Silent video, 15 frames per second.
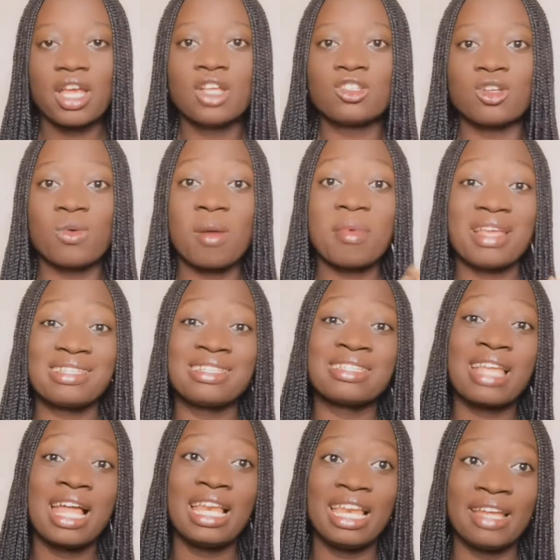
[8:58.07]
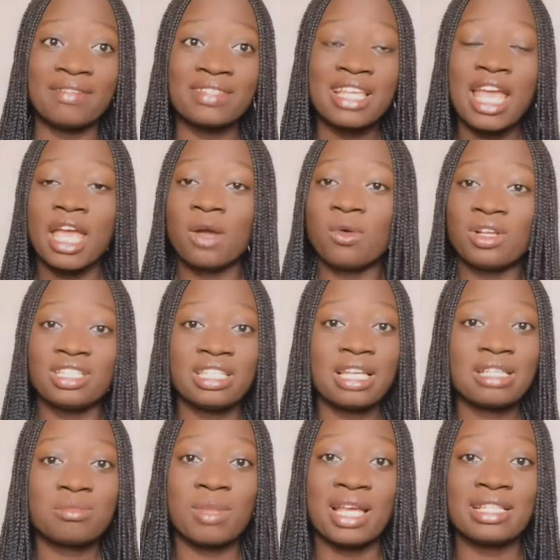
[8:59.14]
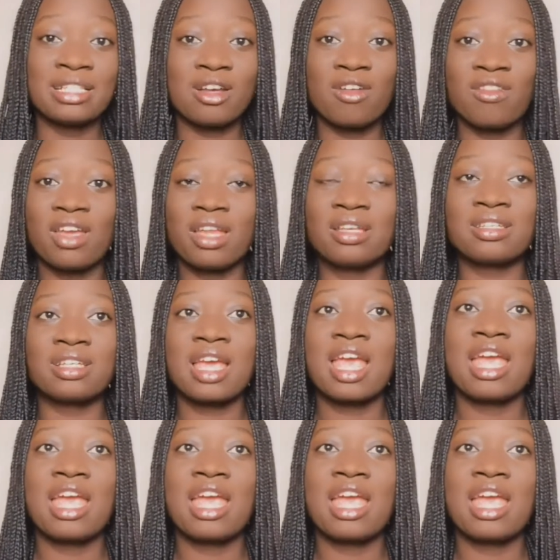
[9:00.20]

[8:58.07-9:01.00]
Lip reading: So when my sister left, it was just myself and